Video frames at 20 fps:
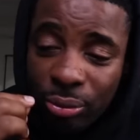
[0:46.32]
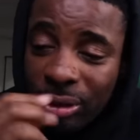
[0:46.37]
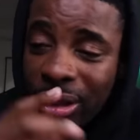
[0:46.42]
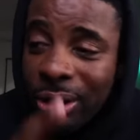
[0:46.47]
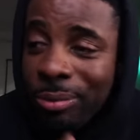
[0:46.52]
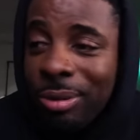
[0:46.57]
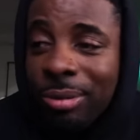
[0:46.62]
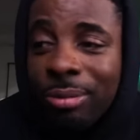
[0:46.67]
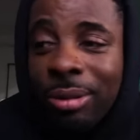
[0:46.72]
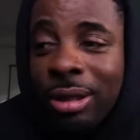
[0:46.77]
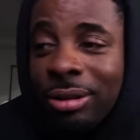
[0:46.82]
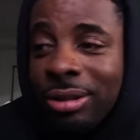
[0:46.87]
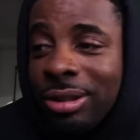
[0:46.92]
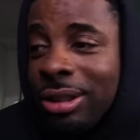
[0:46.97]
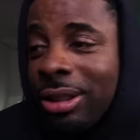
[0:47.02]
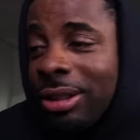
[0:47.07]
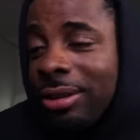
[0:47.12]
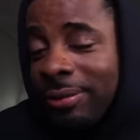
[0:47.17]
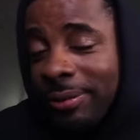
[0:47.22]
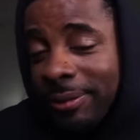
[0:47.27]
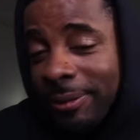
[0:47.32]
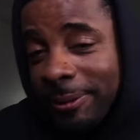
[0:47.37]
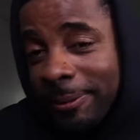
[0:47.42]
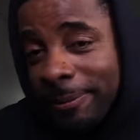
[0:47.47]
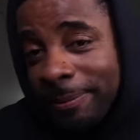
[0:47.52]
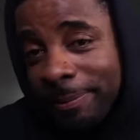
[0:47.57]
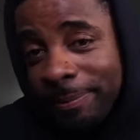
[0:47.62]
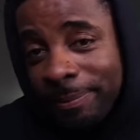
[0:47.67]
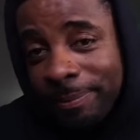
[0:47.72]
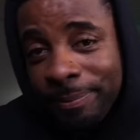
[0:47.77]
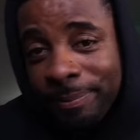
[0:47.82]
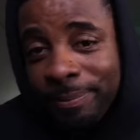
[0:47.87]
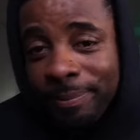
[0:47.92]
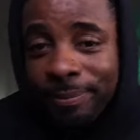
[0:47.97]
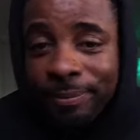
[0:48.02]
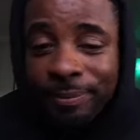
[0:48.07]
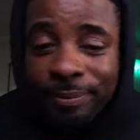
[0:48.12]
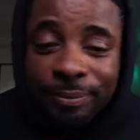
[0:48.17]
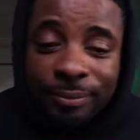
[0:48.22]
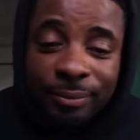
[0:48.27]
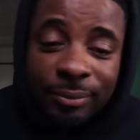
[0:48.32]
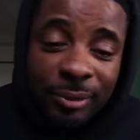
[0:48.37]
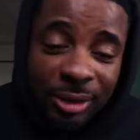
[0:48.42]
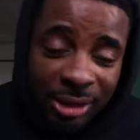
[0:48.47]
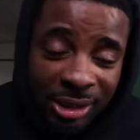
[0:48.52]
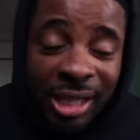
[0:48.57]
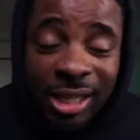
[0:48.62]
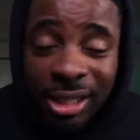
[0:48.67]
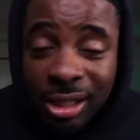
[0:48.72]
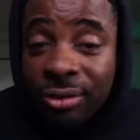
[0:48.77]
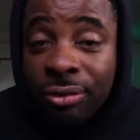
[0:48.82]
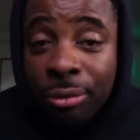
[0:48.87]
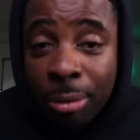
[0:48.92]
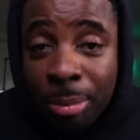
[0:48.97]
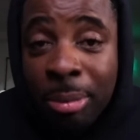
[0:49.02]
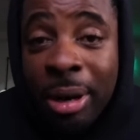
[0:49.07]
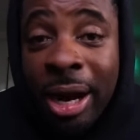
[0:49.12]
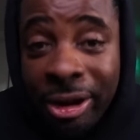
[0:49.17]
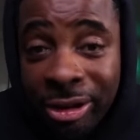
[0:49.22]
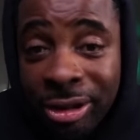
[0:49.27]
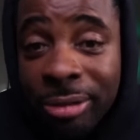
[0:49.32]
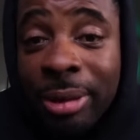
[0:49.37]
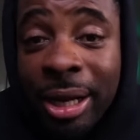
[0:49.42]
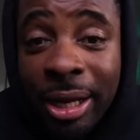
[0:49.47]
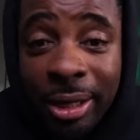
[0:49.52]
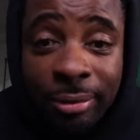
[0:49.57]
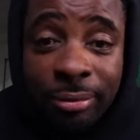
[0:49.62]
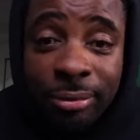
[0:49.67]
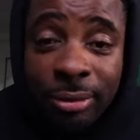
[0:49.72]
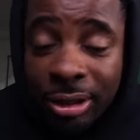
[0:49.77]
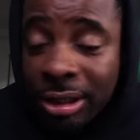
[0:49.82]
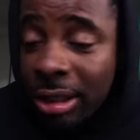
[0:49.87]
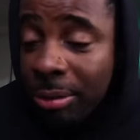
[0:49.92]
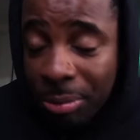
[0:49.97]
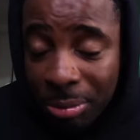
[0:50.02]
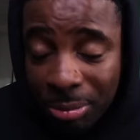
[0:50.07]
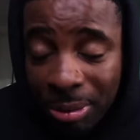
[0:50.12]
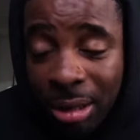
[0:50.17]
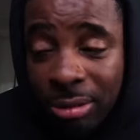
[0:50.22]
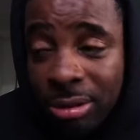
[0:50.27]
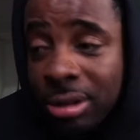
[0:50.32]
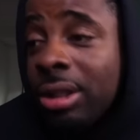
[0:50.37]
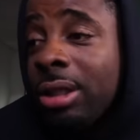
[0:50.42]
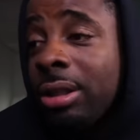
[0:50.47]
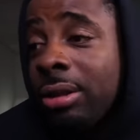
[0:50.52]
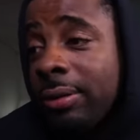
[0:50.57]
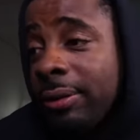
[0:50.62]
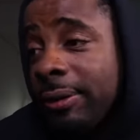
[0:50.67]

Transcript: keep your mouth shut. Take this from a married man. Just keep your mouth shut.